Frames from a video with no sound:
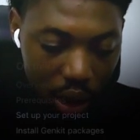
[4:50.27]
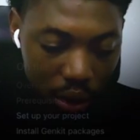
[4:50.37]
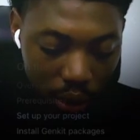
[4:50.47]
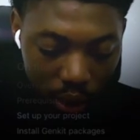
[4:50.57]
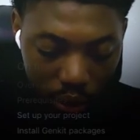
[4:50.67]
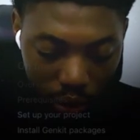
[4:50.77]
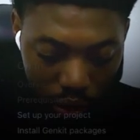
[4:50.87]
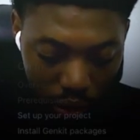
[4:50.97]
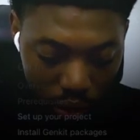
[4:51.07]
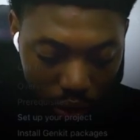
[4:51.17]
you are good to
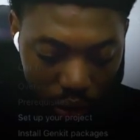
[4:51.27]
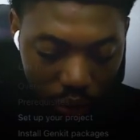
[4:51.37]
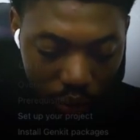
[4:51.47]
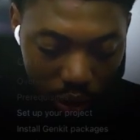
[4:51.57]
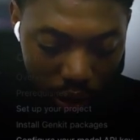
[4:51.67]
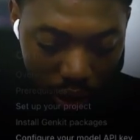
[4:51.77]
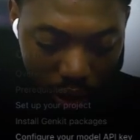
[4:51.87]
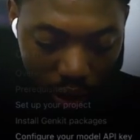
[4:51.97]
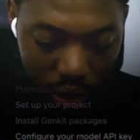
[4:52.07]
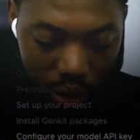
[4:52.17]
go. So once you are
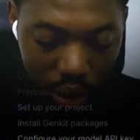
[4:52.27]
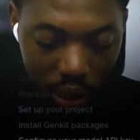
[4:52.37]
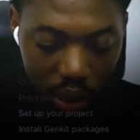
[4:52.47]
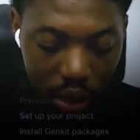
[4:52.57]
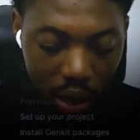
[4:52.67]
done installing,